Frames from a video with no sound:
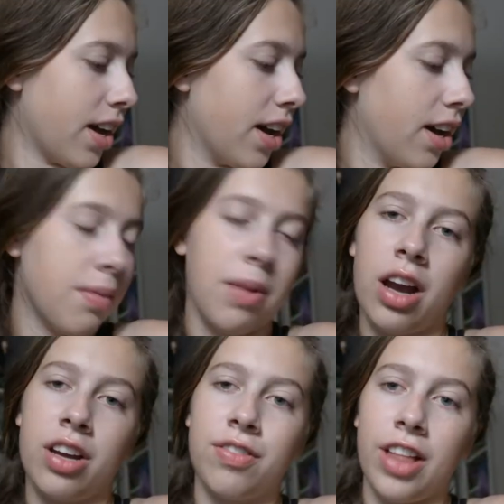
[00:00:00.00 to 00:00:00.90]

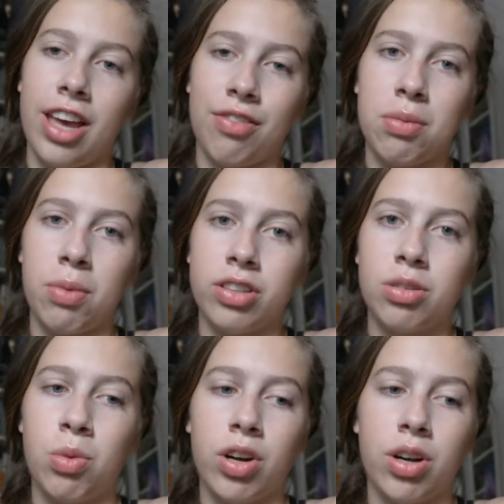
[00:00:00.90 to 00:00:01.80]
Our flight from
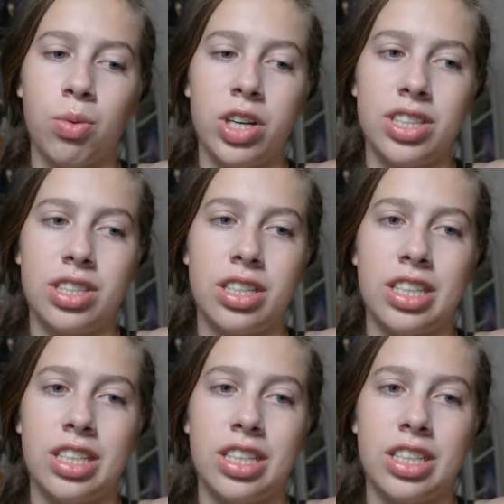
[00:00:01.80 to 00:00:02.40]
Baltimore was